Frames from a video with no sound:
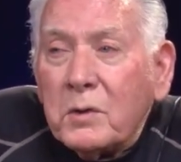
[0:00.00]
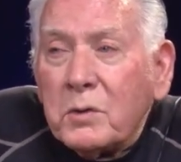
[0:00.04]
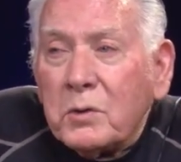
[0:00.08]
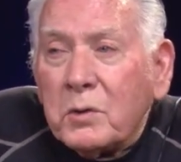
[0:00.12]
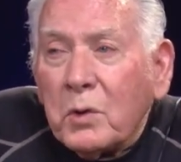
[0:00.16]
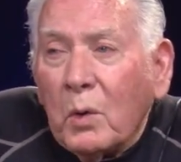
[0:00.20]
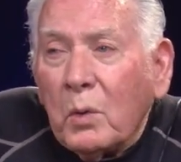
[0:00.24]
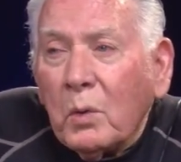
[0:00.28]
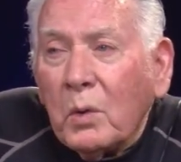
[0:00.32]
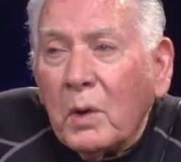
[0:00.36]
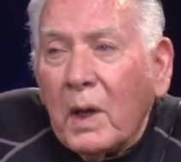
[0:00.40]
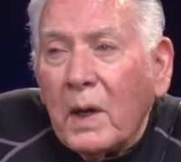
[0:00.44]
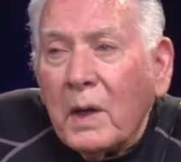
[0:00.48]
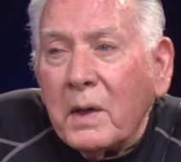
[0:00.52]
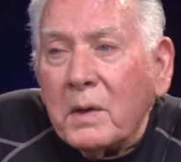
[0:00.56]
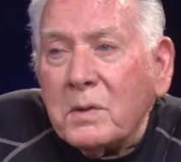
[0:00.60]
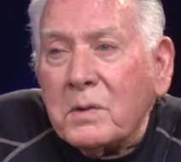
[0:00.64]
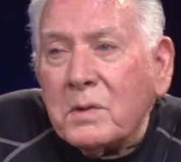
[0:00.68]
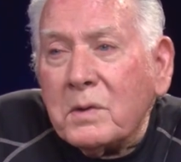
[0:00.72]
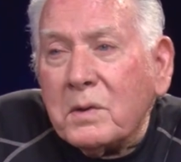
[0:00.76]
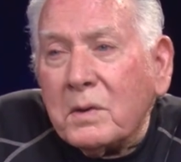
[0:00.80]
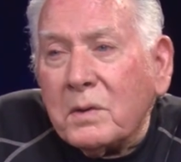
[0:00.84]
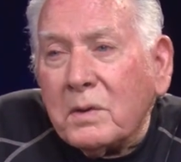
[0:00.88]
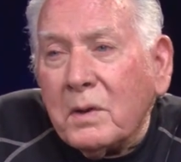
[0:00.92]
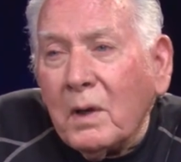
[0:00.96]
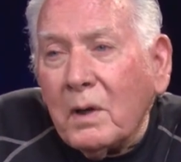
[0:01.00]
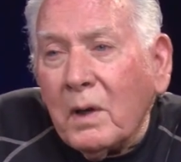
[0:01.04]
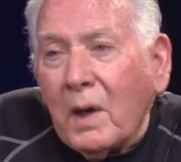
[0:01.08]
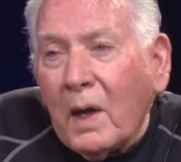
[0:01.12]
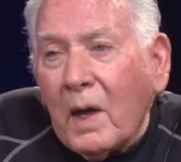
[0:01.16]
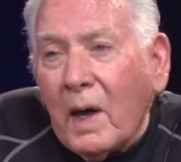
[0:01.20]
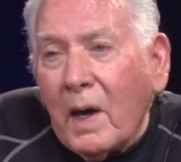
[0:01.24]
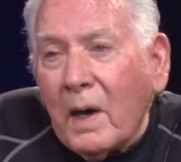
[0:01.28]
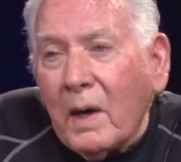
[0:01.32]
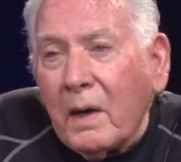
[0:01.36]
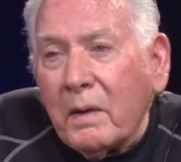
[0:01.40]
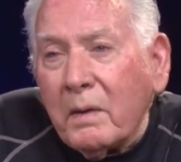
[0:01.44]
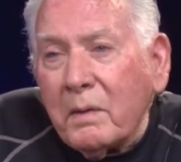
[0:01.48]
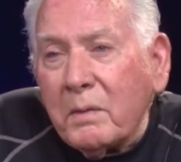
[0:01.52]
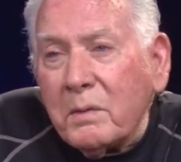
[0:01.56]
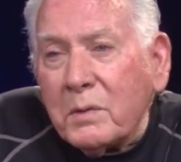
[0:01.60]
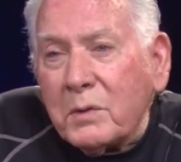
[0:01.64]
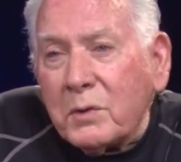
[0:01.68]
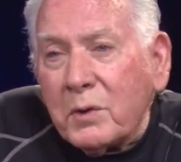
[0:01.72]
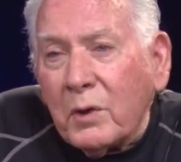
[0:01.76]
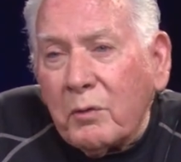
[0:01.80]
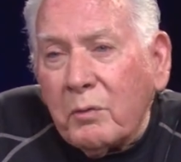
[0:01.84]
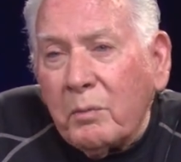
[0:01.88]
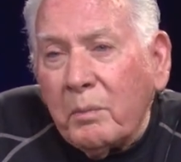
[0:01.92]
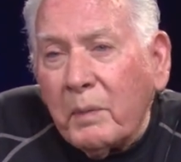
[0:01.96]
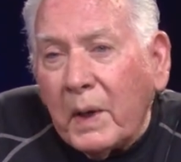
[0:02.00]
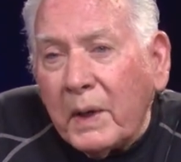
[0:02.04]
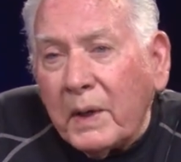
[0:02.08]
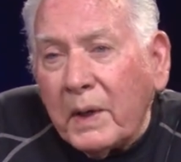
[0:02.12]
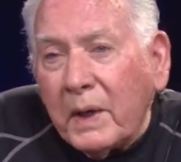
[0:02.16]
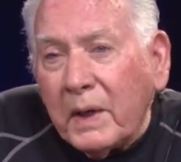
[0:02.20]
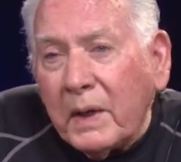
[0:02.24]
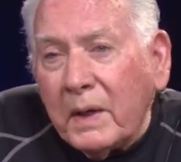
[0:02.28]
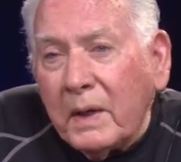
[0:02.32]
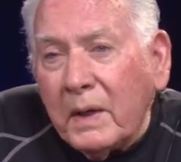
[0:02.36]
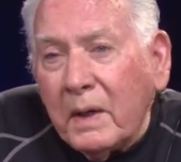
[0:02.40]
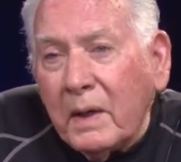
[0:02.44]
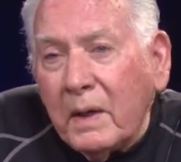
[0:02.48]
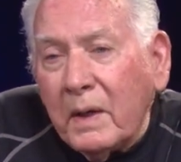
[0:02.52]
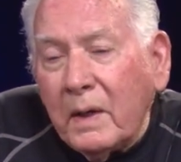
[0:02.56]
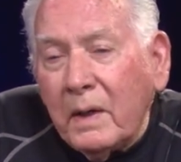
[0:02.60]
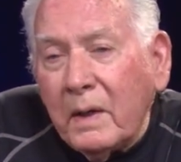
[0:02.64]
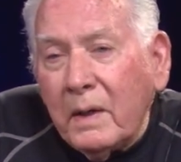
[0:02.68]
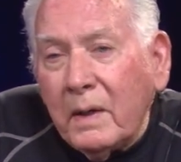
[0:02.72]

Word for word: so lights the lives of many